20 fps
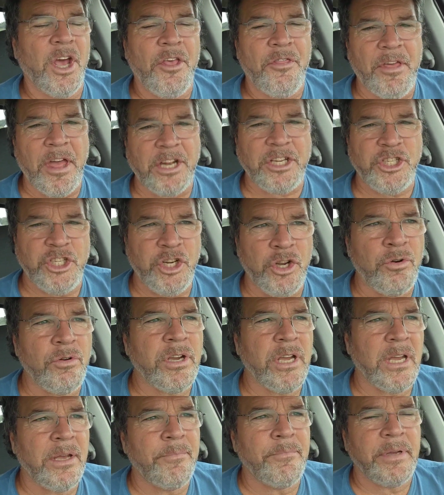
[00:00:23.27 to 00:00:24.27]
that you
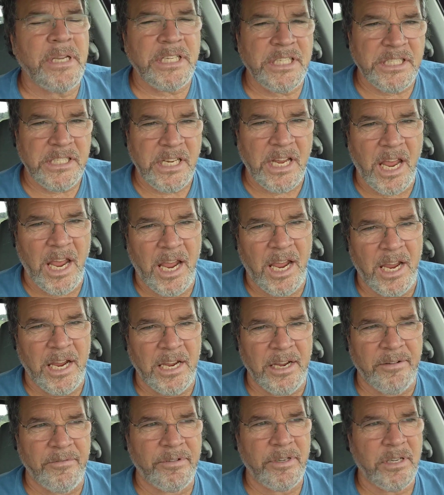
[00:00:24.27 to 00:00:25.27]
can be
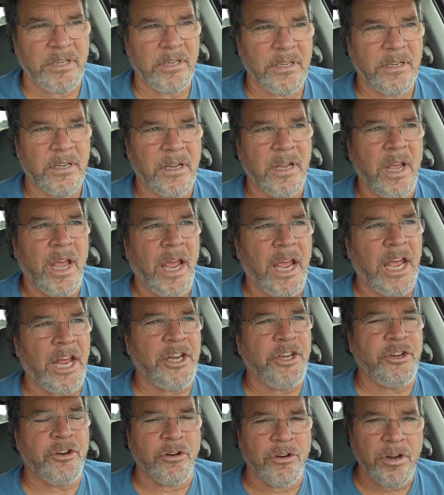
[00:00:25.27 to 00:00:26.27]
saved
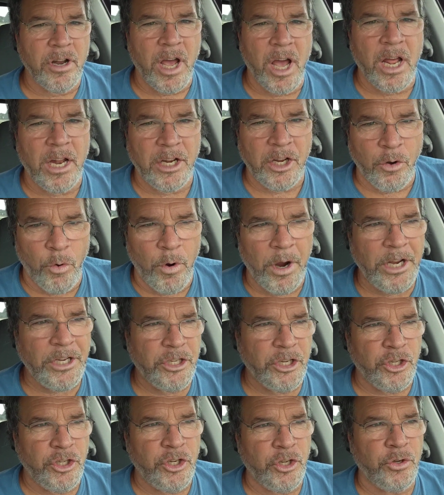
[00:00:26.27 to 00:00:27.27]
and you're not going
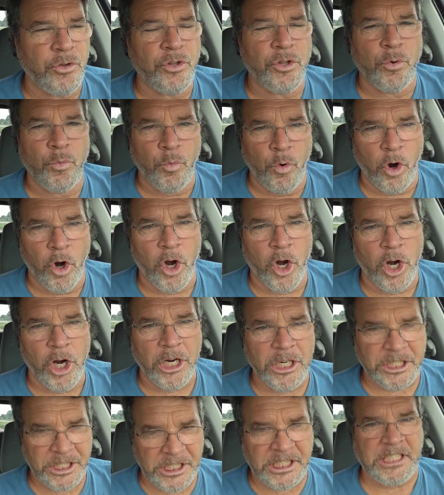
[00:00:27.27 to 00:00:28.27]
to do the
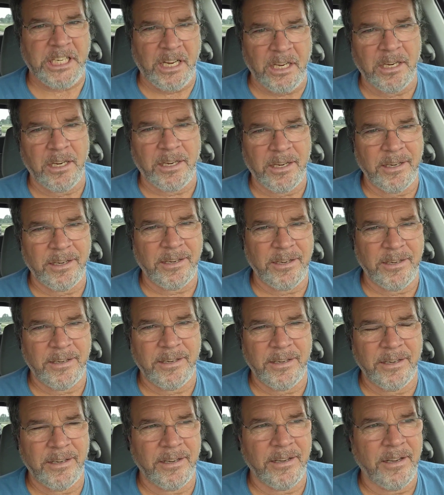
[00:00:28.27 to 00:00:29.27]
works,
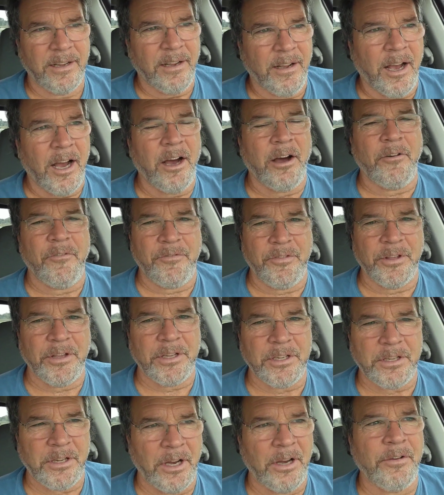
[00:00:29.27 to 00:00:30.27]
of
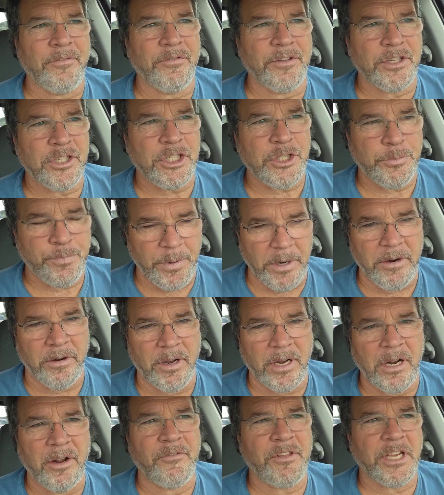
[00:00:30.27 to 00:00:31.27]
the of the
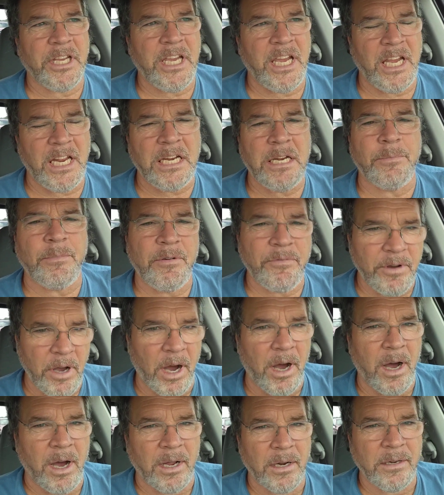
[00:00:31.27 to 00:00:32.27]
spirit of the kingdom of
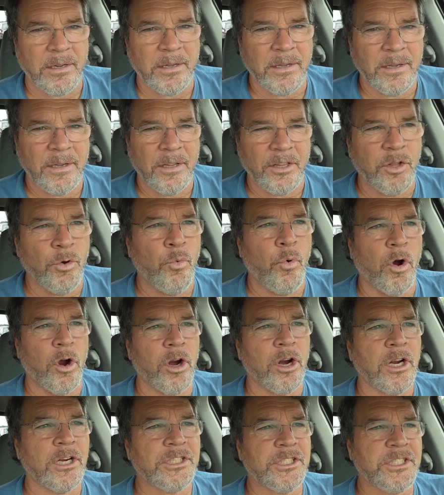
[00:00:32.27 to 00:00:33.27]
God, the
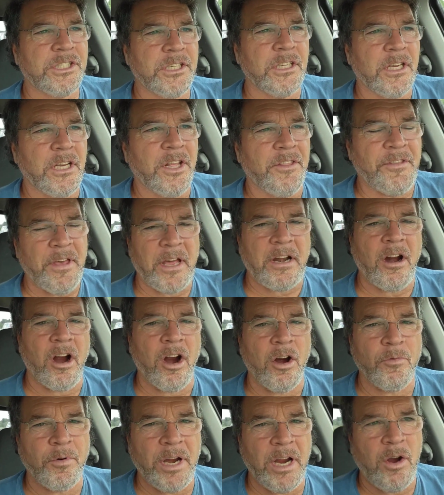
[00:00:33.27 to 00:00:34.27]
works that
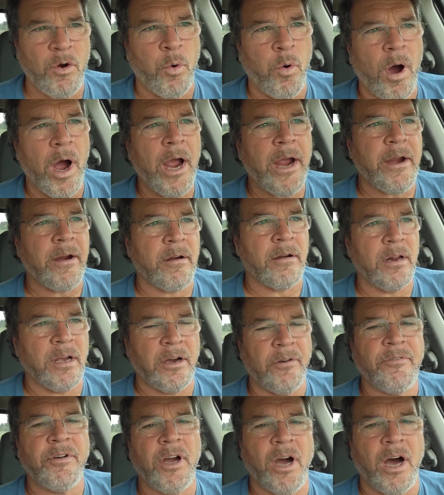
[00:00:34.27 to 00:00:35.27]
are required
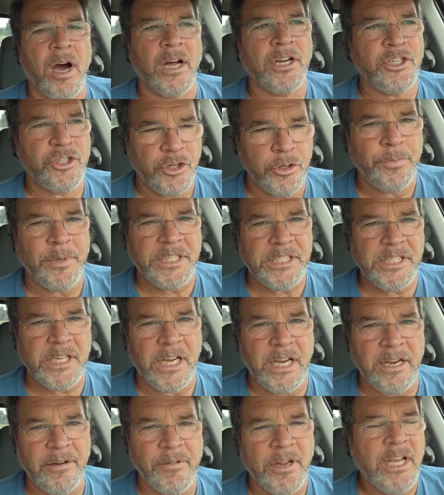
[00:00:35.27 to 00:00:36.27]
of God to be
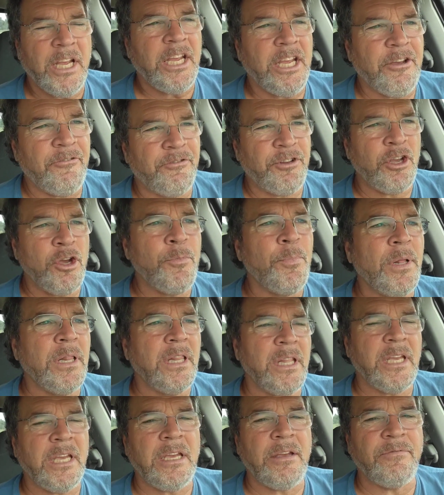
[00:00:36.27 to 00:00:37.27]
saved. If you
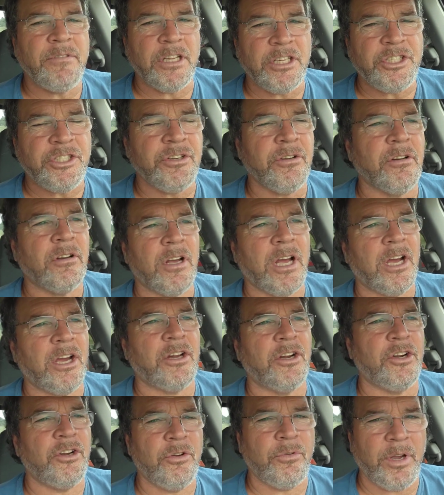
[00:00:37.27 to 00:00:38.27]
believe that you're not
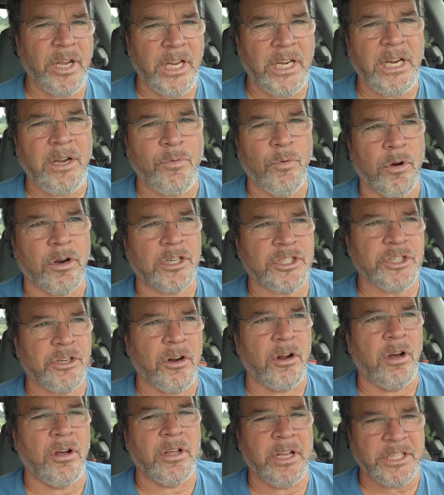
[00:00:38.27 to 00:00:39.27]
going to do any works at
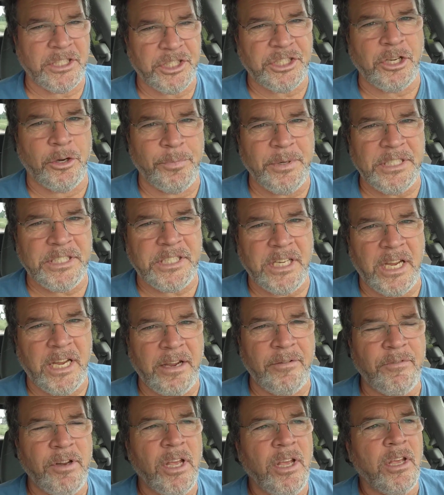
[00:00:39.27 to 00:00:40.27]
all and still be
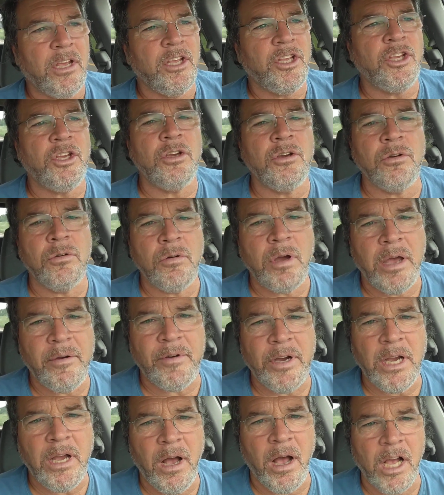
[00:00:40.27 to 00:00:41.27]
saved, you have
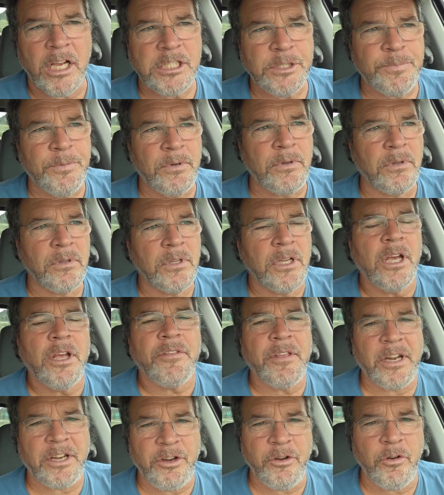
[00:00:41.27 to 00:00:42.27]
a gospel
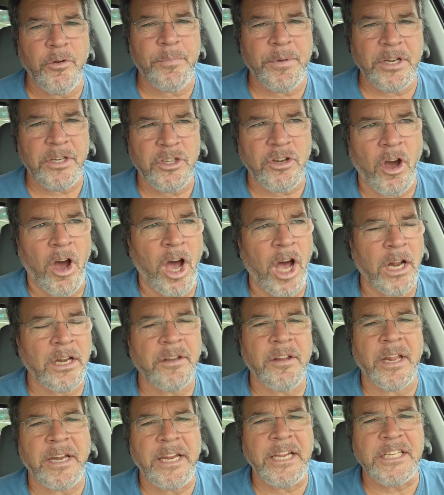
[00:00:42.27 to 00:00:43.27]
that you have been taught
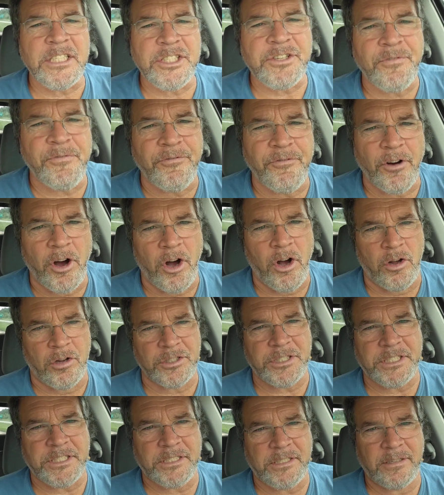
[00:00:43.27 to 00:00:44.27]
that is
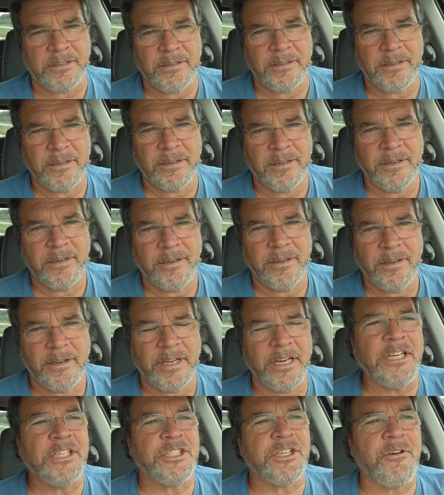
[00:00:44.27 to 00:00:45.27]
false.
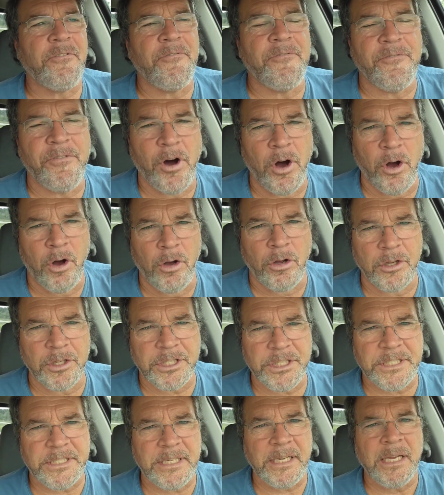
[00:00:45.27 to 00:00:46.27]
It is a
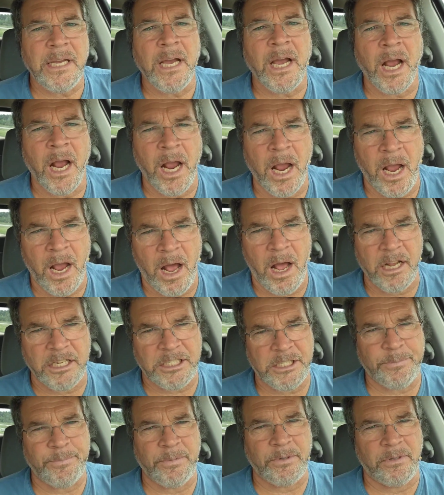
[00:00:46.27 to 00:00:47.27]
false
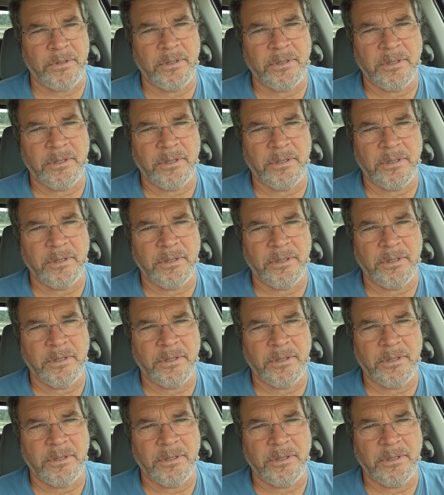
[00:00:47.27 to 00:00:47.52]
gospel.